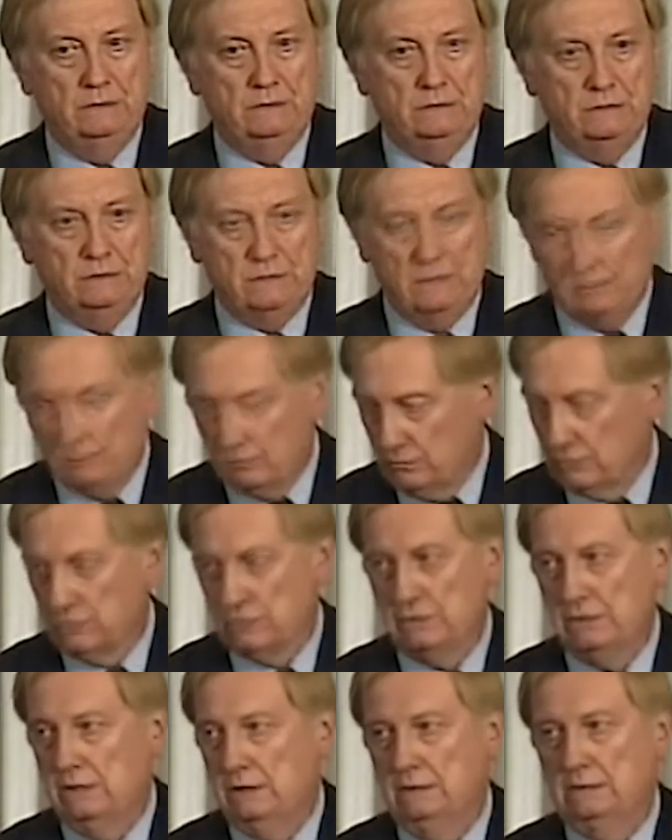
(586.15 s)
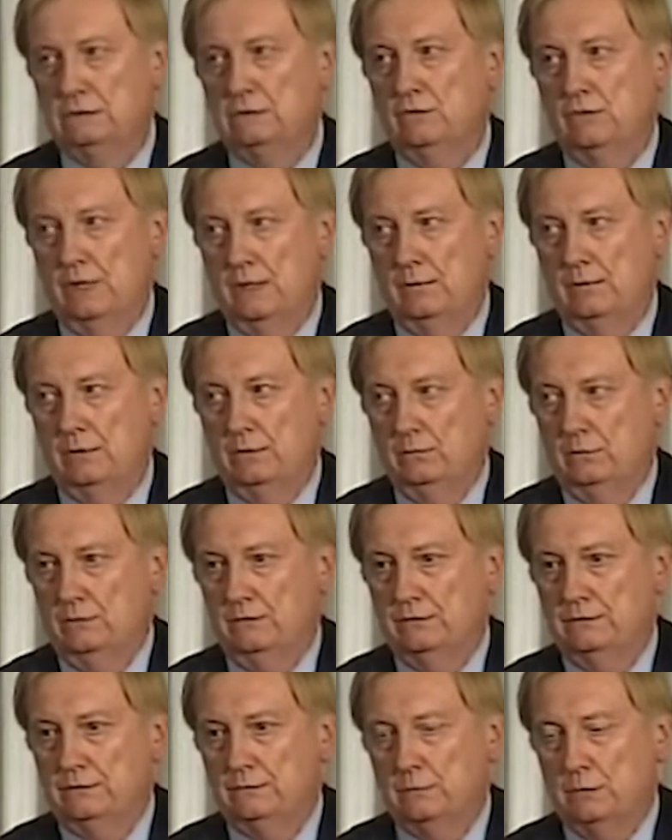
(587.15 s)
We've seen several states
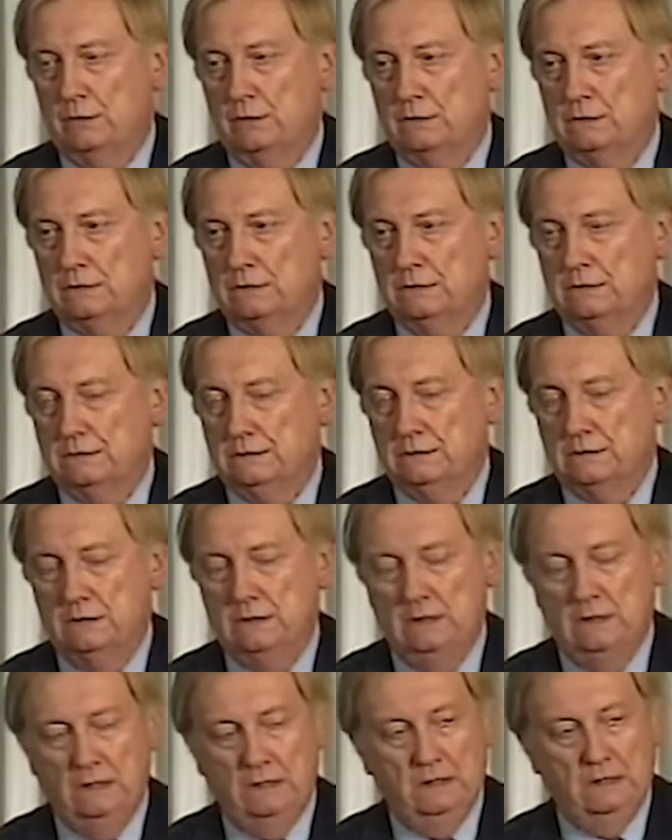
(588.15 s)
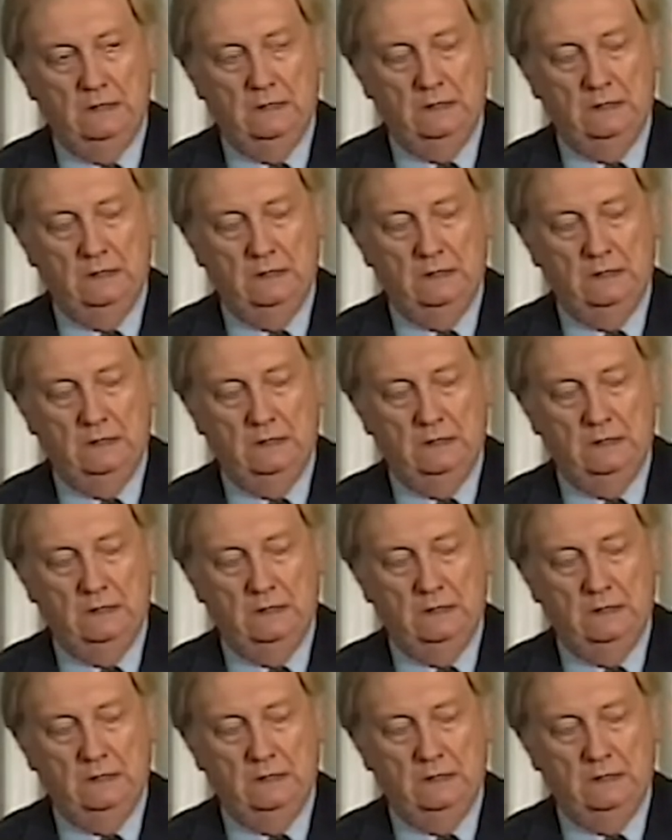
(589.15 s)
grappling with this process